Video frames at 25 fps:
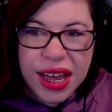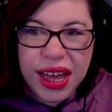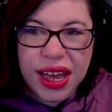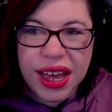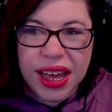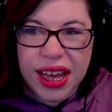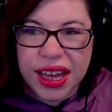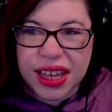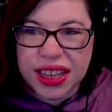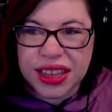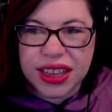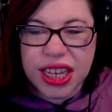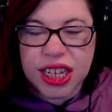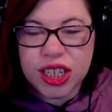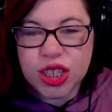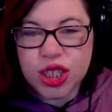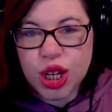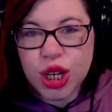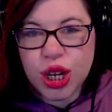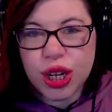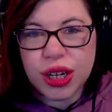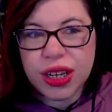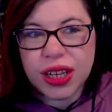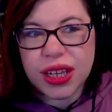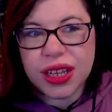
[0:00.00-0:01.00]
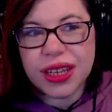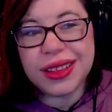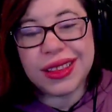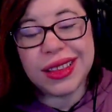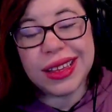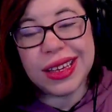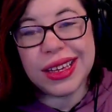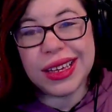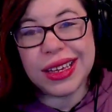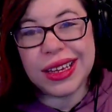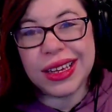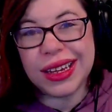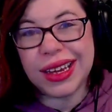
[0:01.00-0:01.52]
uh, they took
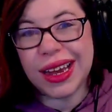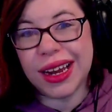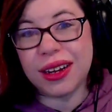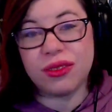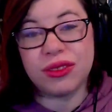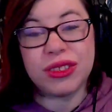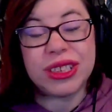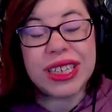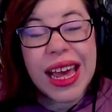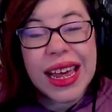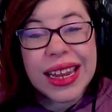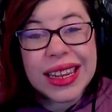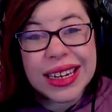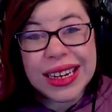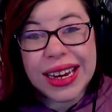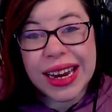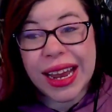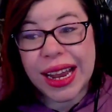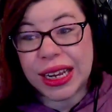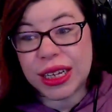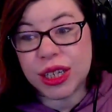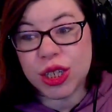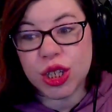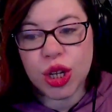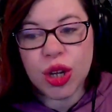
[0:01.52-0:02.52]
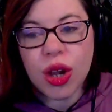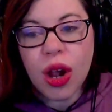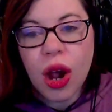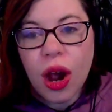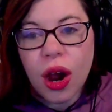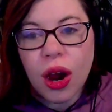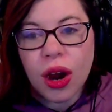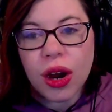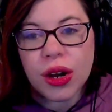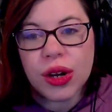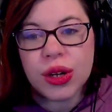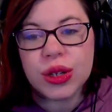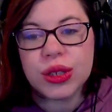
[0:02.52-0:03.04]
the kind of Death Knight
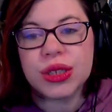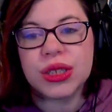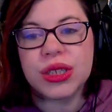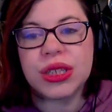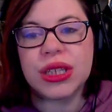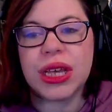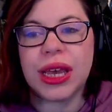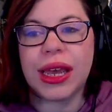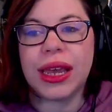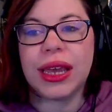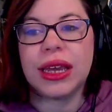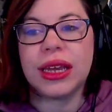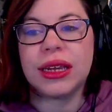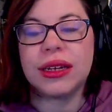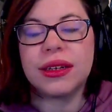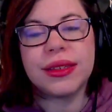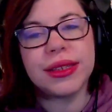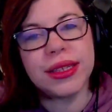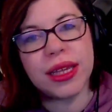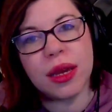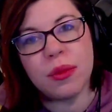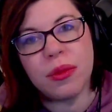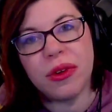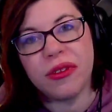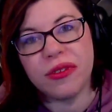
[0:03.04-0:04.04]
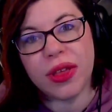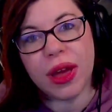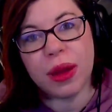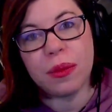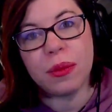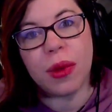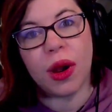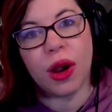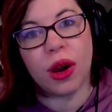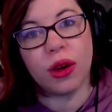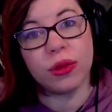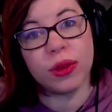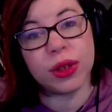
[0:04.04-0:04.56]
cards, and some of
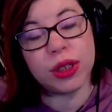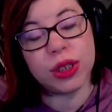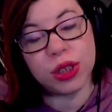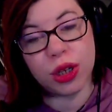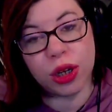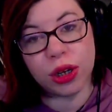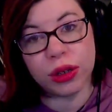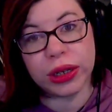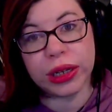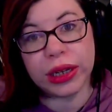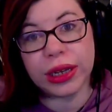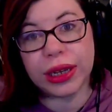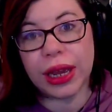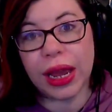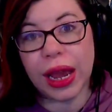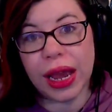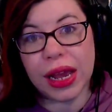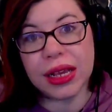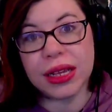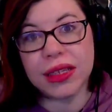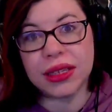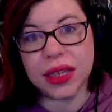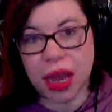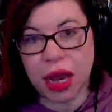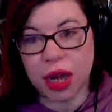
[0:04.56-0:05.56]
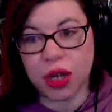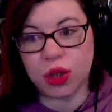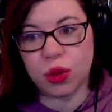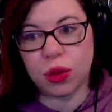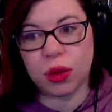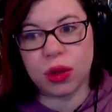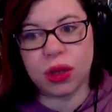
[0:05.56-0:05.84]
them are returning as actual